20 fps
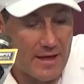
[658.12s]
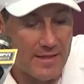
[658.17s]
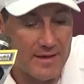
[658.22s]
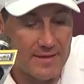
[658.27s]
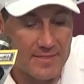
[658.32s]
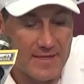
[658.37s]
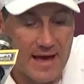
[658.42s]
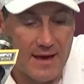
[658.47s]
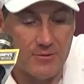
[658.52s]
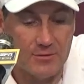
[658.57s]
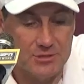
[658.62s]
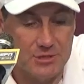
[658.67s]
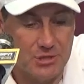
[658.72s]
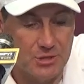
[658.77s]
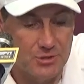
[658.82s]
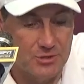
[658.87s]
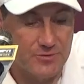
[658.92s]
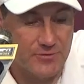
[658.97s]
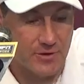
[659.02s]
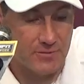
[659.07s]
I think that was
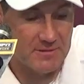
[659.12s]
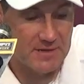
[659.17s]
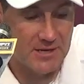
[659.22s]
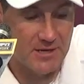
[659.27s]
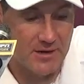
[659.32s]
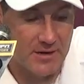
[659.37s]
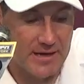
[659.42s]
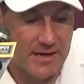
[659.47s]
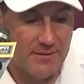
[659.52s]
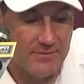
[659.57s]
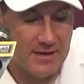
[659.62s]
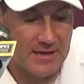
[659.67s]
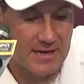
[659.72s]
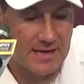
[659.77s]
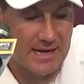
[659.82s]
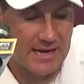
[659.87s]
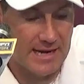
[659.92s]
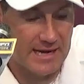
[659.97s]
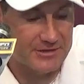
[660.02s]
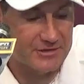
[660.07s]
huge for me. You know, him
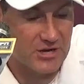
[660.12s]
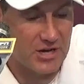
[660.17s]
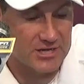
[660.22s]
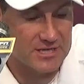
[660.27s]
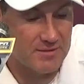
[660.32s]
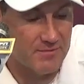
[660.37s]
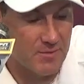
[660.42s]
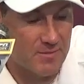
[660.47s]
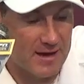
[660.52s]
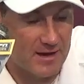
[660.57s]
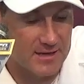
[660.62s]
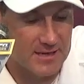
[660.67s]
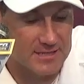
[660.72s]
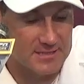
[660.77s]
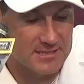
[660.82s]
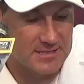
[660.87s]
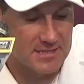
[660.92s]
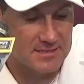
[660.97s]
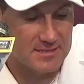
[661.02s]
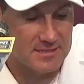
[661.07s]
and I talked to him about
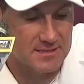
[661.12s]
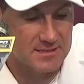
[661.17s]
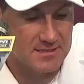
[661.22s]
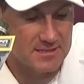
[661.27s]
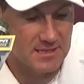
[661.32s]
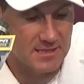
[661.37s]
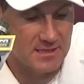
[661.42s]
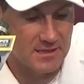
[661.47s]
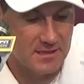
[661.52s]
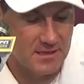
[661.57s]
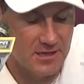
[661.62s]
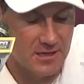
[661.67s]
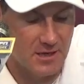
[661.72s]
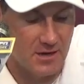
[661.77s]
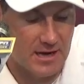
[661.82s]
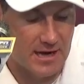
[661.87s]
consistency. You know,